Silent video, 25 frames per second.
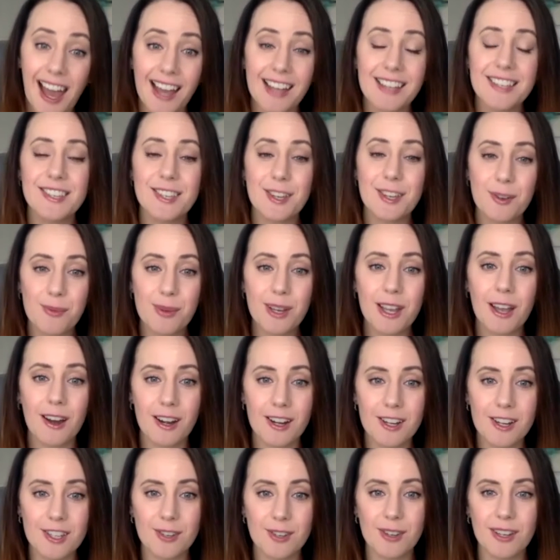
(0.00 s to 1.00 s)
so we
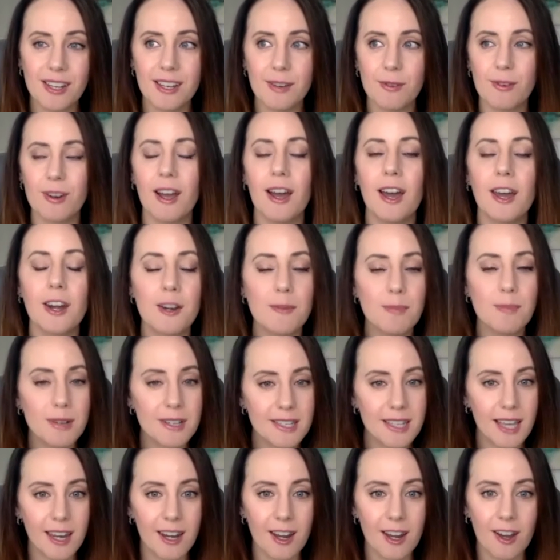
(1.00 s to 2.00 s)
are doing, we're 100%
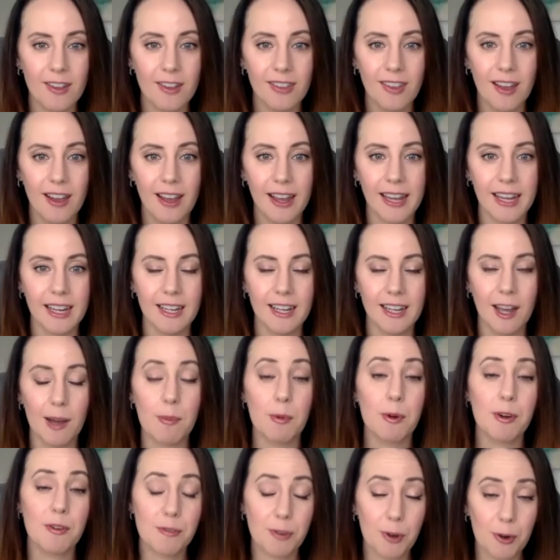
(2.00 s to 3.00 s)
online,
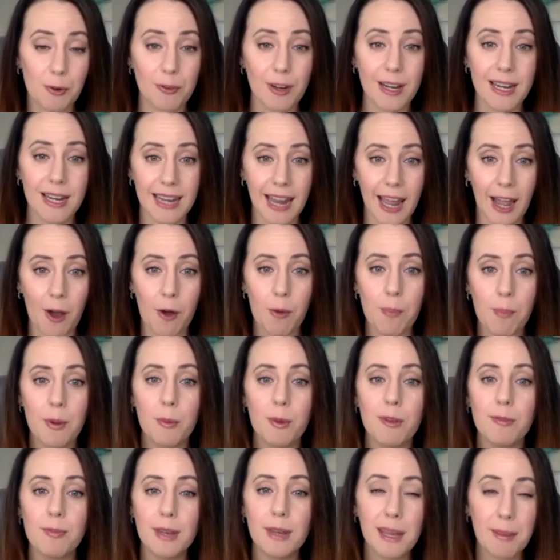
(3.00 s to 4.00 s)
more phone right now, but
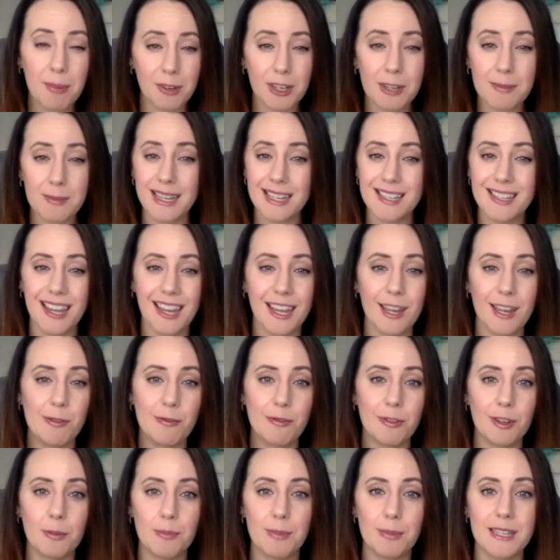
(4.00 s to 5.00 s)
we've been able to maintain
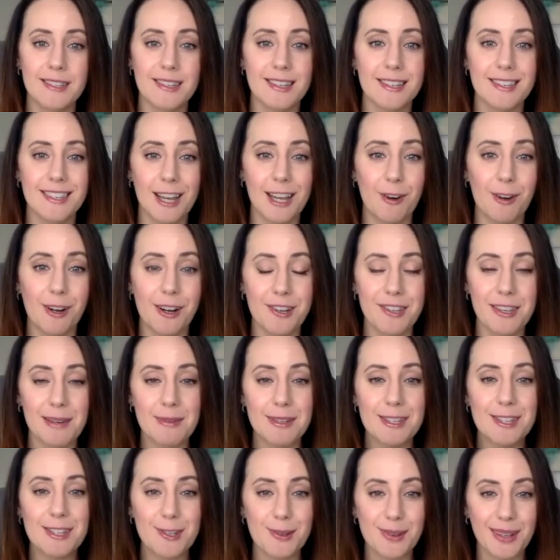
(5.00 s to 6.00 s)
full business hours. I'm
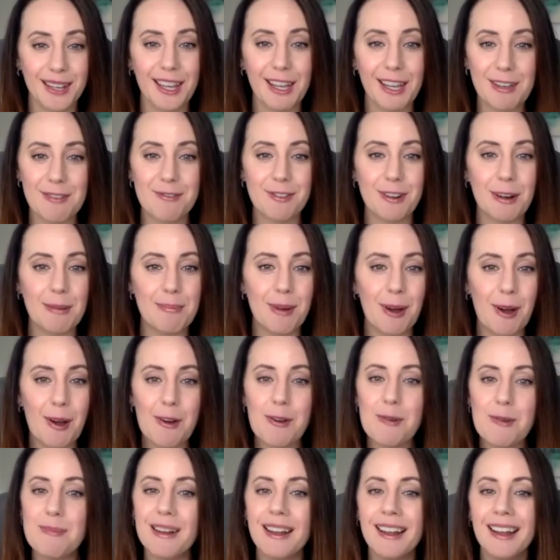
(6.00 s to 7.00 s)
just doing it from
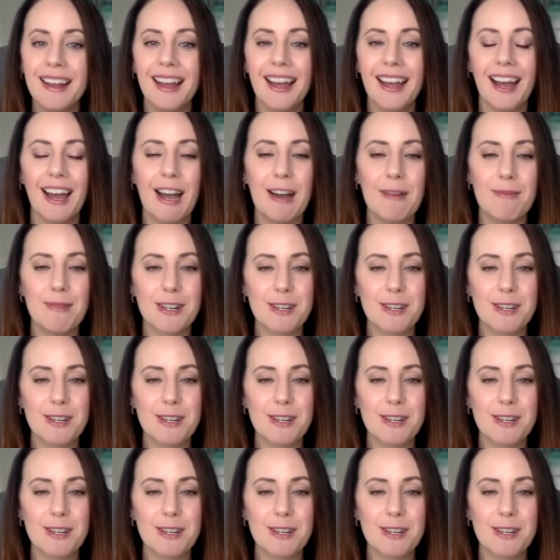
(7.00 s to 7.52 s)
home, which